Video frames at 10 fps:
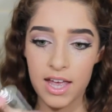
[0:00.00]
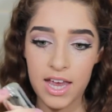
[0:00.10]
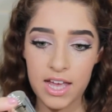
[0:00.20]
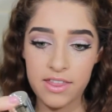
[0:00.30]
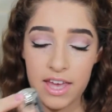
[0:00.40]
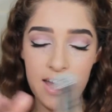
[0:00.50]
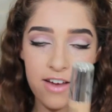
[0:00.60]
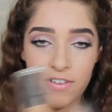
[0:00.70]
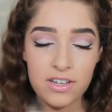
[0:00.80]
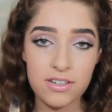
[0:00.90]
and they
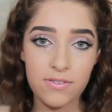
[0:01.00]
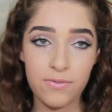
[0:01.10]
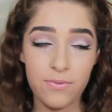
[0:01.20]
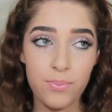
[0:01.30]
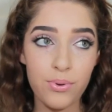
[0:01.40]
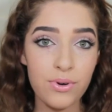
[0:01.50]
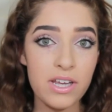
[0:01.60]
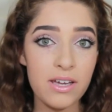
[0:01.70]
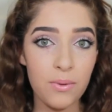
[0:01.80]
have a pretty